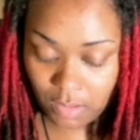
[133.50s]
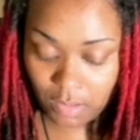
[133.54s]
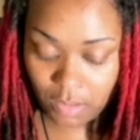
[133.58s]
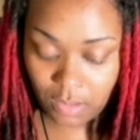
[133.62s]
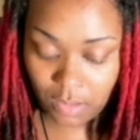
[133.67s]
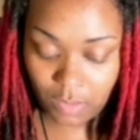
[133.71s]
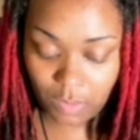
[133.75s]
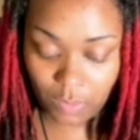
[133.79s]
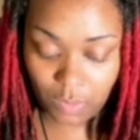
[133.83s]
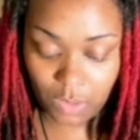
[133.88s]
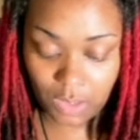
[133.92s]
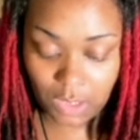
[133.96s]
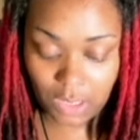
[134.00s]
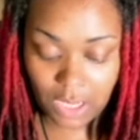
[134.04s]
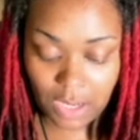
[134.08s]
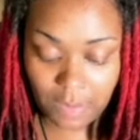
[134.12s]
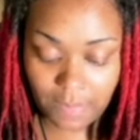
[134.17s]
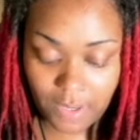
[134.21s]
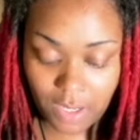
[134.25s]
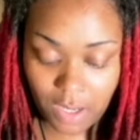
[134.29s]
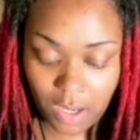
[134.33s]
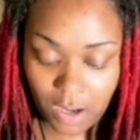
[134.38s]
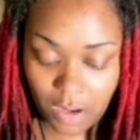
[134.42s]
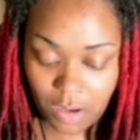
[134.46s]
Well, look, I'm going
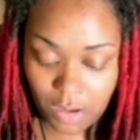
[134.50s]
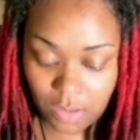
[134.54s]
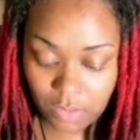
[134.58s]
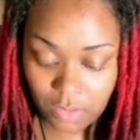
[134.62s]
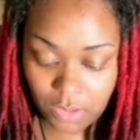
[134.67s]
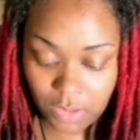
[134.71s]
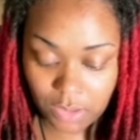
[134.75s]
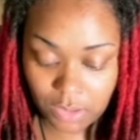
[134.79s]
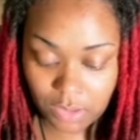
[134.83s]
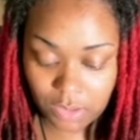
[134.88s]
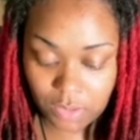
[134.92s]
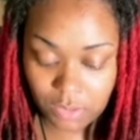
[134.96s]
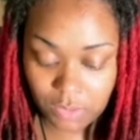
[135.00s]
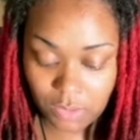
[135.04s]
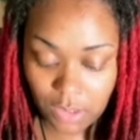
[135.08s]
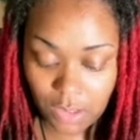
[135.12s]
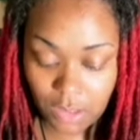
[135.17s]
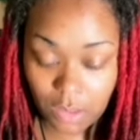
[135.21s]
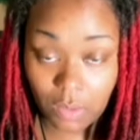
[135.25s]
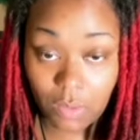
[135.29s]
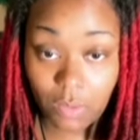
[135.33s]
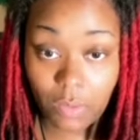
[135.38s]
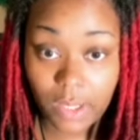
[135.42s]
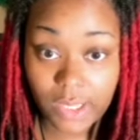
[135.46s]
to go on and do her
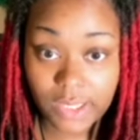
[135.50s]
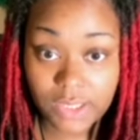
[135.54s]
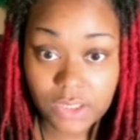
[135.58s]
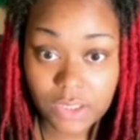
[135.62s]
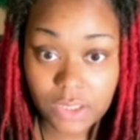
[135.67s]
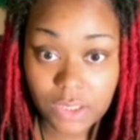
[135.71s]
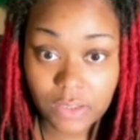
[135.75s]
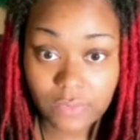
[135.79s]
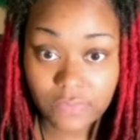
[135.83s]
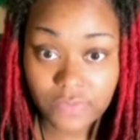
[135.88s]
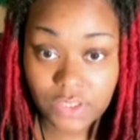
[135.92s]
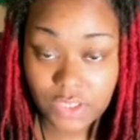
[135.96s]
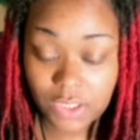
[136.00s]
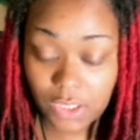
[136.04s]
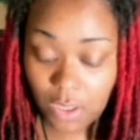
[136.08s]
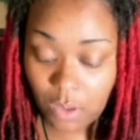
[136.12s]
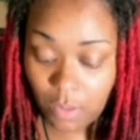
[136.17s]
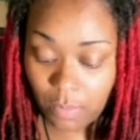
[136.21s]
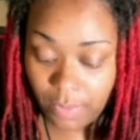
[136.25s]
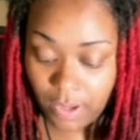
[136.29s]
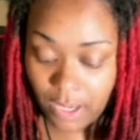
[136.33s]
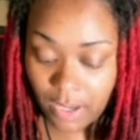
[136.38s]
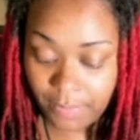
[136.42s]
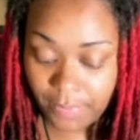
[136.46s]
question if she don't
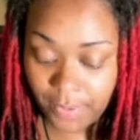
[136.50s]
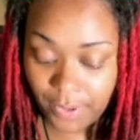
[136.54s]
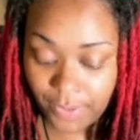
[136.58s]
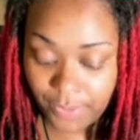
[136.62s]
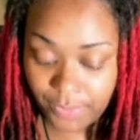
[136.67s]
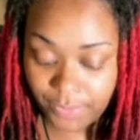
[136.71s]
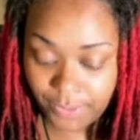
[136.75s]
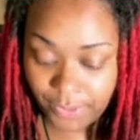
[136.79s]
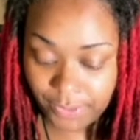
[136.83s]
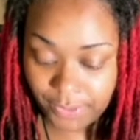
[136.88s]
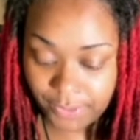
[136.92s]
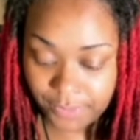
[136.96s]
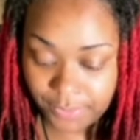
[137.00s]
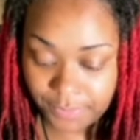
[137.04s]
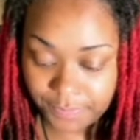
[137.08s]
pop on here.